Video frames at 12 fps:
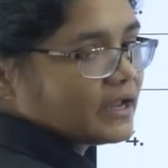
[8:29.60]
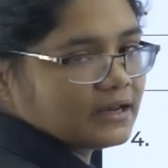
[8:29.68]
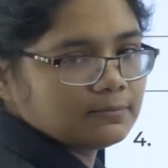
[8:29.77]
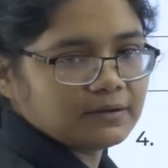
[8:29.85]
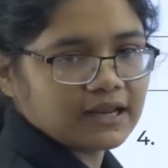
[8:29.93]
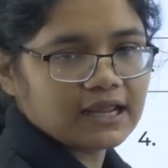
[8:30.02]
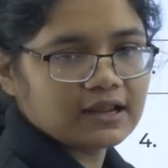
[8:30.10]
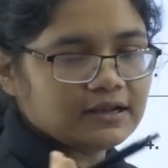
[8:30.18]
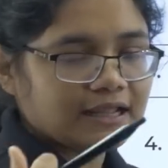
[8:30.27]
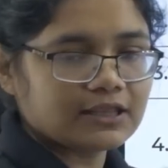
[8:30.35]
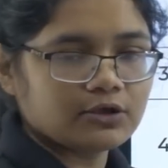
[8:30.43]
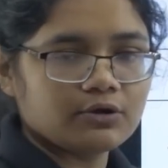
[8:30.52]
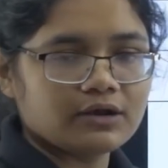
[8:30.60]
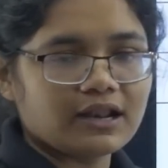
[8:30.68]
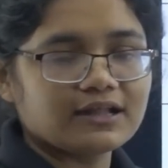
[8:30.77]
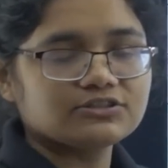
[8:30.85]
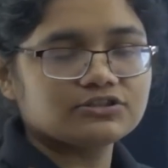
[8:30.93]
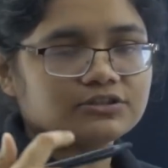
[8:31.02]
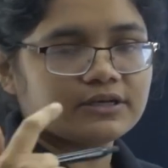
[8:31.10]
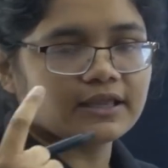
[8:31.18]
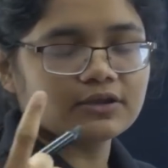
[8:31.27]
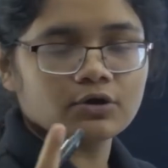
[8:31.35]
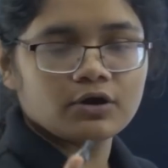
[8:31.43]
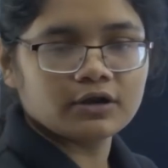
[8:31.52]
again break, take your lunch,
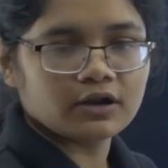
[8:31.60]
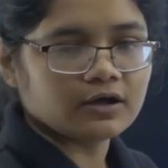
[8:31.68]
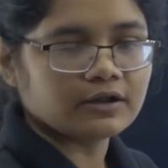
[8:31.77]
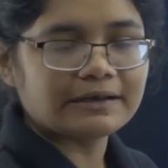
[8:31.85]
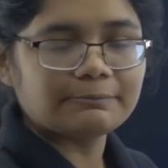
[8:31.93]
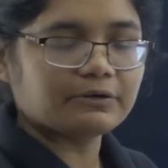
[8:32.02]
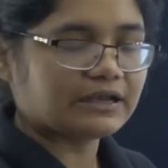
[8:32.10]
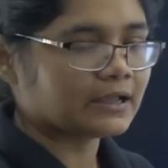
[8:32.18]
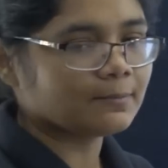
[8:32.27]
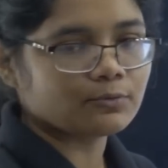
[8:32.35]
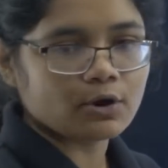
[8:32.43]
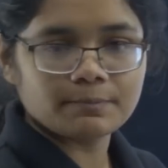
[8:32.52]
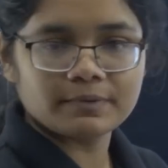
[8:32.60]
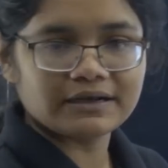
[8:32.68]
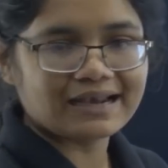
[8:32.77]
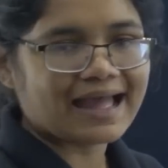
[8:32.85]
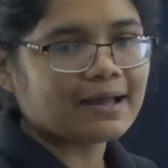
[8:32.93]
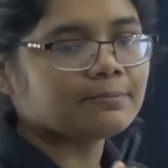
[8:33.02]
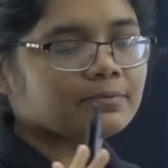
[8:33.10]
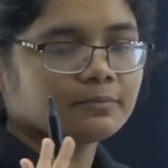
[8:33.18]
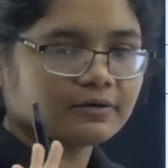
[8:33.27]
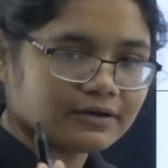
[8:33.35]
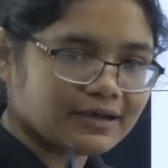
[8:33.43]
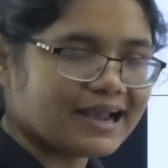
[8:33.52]
take your take a proper nap,
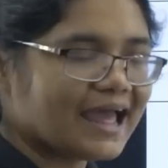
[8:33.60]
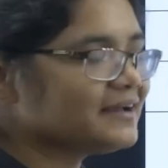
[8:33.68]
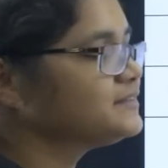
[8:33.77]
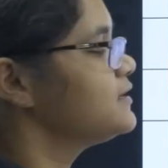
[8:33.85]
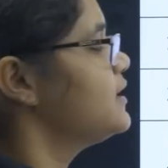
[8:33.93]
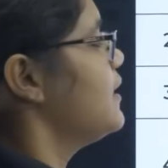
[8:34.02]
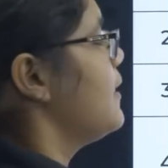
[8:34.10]
relax.